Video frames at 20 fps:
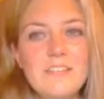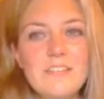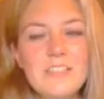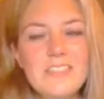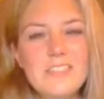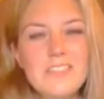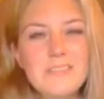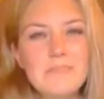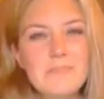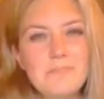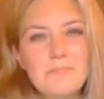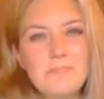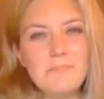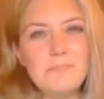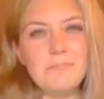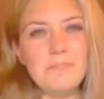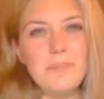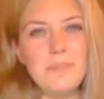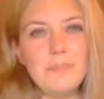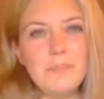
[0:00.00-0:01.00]
just
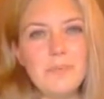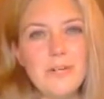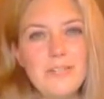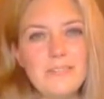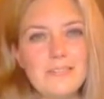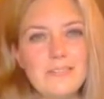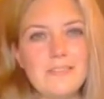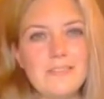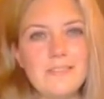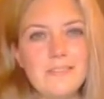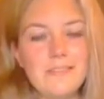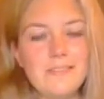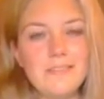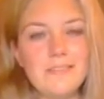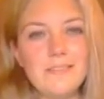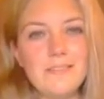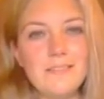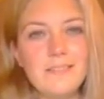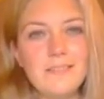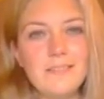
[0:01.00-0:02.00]
be present,
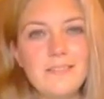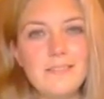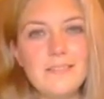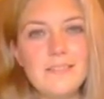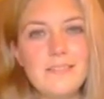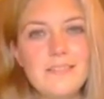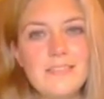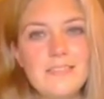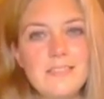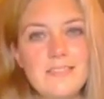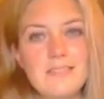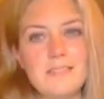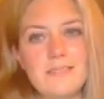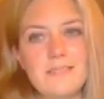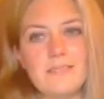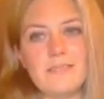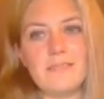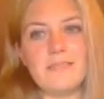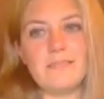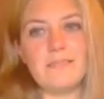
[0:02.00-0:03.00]
because
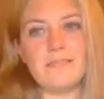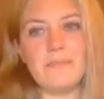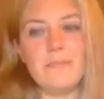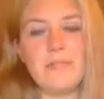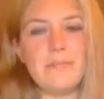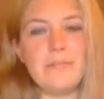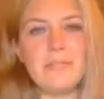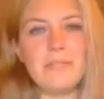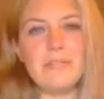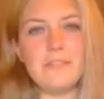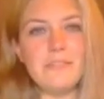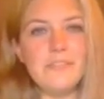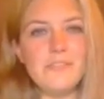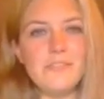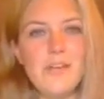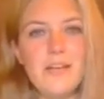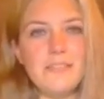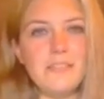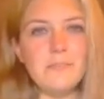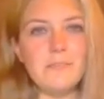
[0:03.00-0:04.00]
we get
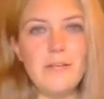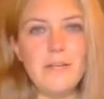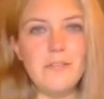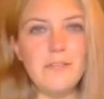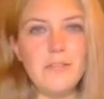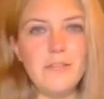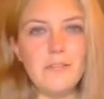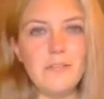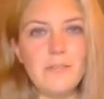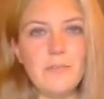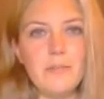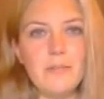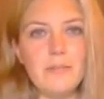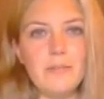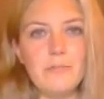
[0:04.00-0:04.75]
distracted by things.